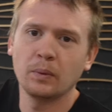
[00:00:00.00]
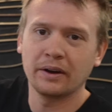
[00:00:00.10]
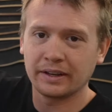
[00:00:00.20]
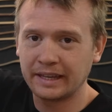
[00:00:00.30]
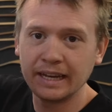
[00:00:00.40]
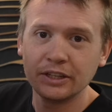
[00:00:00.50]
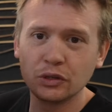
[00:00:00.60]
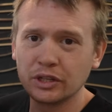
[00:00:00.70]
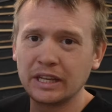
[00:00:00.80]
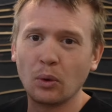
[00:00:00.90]
Where again, you
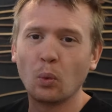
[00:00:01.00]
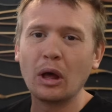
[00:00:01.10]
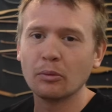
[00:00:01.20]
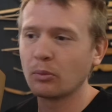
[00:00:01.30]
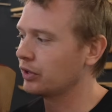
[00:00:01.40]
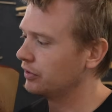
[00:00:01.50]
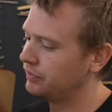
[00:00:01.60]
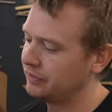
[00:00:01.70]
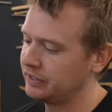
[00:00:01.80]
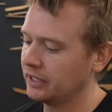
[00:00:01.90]
could get well more than
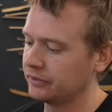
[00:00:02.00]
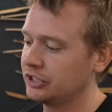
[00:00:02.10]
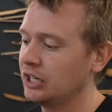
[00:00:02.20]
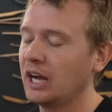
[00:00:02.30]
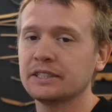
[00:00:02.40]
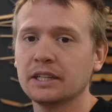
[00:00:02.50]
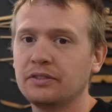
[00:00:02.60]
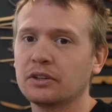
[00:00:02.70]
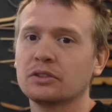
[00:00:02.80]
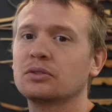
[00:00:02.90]
1500 shots
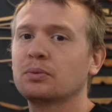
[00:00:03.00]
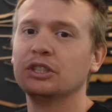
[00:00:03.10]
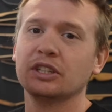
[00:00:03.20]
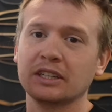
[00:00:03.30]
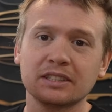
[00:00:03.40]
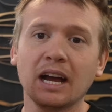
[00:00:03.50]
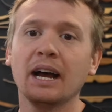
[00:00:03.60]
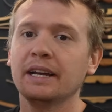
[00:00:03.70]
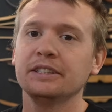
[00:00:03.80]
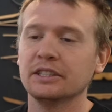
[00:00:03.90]
if you're switching
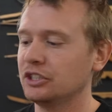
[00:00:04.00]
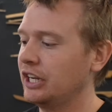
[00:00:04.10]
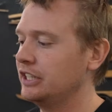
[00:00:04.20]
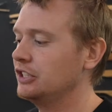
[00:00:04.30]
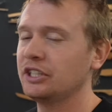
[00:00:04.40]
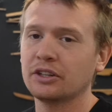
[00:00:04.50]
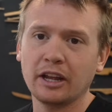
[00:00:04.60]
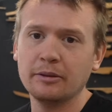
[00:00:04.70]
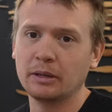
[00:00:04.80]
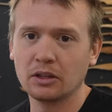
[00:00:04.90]
sides and changing your
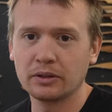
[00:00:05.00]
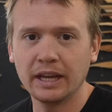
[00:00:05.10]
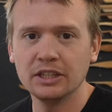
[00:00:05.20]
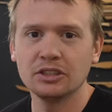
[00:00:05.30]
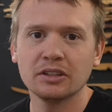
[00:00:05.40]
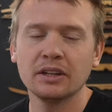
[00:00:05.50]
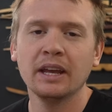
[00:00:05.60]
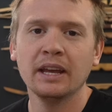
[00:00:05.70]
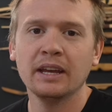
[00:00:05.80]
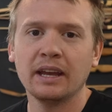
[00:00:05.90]
aiming location
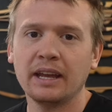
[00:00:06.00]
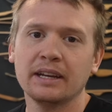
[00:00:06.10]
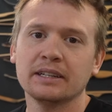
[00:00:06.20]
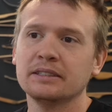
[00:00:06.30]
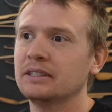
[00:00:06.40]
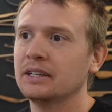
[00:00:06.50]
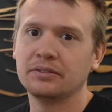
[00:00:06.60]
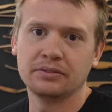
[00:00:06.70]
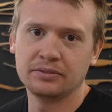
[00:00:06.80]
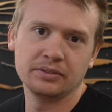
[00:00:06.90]
and
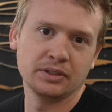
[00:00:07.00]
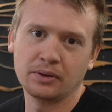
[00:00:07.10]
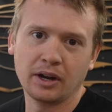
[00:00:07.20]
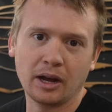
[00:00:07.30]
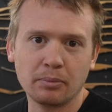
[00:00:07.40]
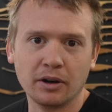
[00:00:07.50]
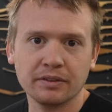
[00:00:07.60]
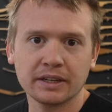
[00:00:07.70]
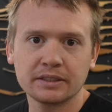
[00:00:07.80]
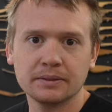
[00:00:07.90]
if you're not
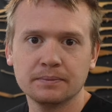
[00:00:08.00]
perfect.